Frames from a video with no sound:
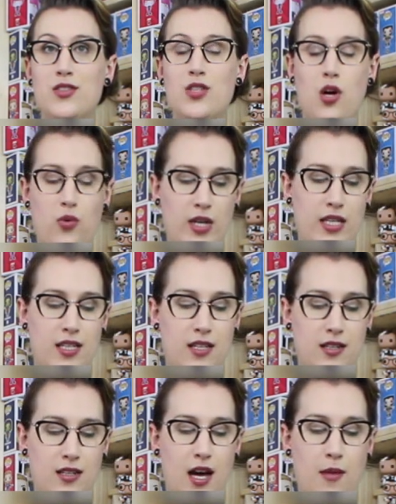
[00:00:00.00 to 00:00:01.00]
So it
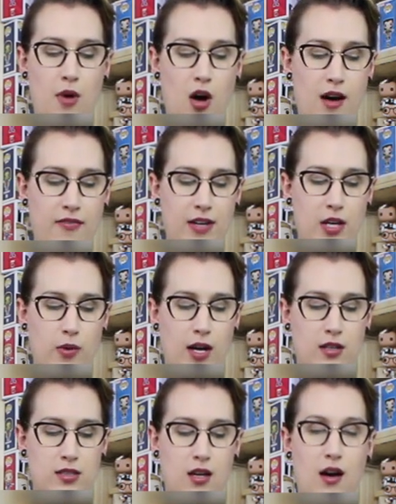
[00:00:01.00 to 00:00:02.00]
didn't come off anywhere
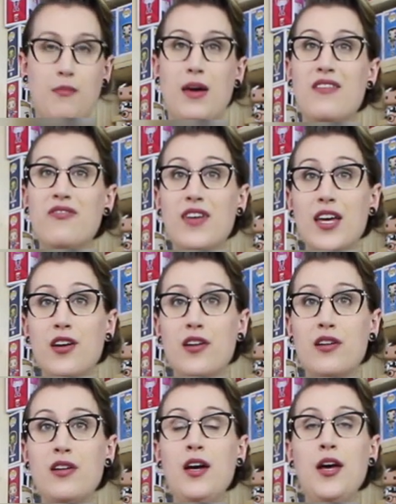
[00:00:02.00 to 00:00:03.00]
else on my
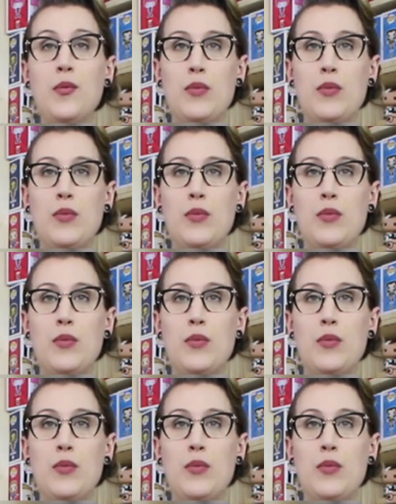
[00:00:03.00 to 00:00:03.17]
figure,